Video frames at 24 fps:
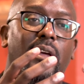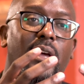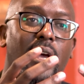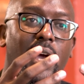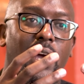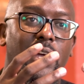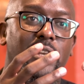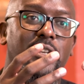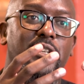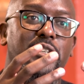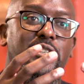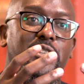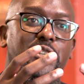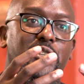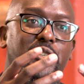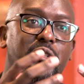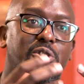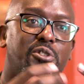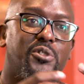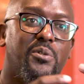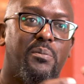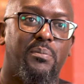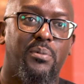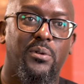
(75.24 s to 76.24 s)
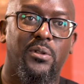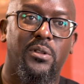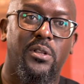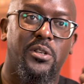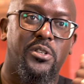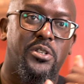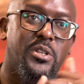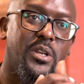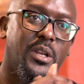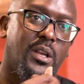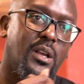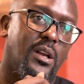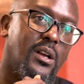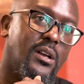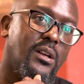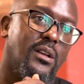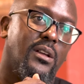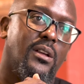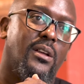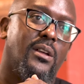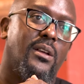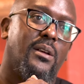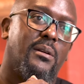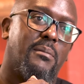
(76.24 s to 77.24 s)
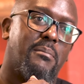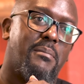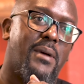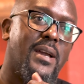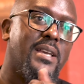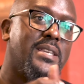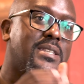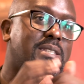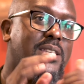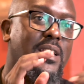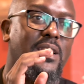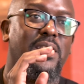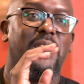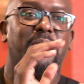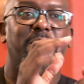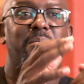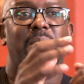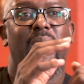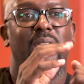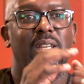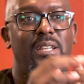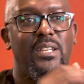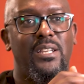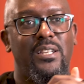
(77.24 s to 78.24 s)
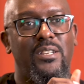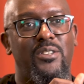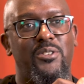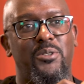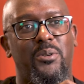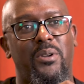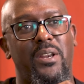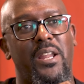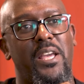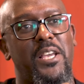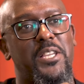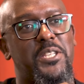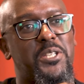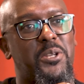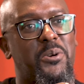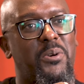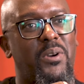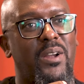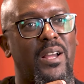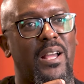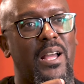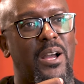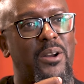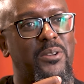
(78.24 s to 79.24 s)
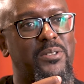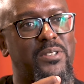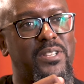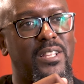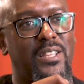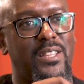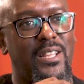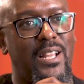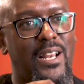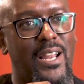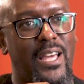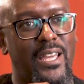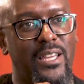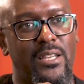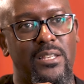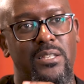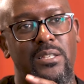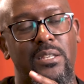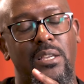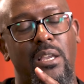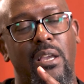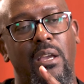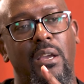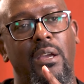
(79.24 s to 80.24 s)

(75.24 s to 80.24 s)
a decision to pull the trigger by sending money to an escrow account and the likes.